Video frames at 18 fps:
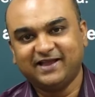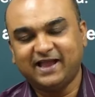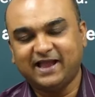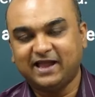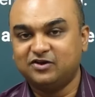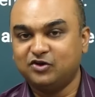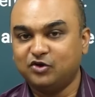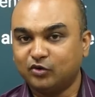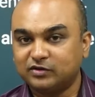
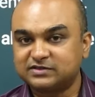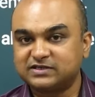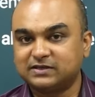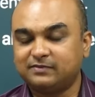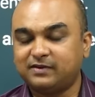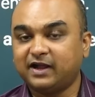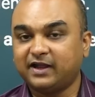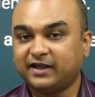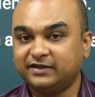and Lok
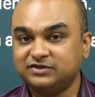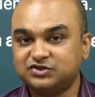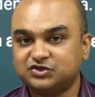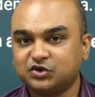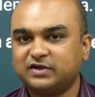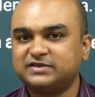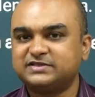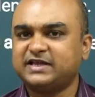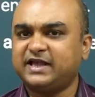Sabha
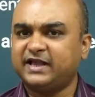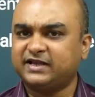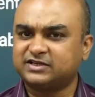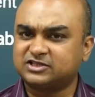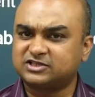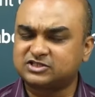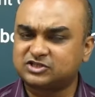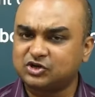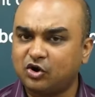enjoys
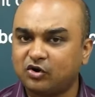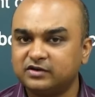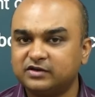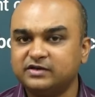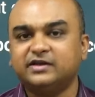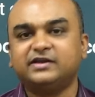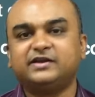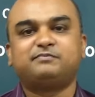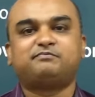
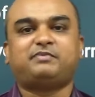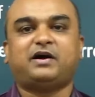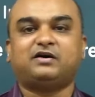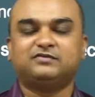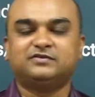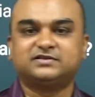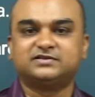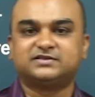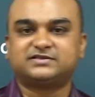extraordinary
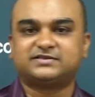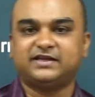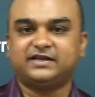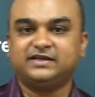powers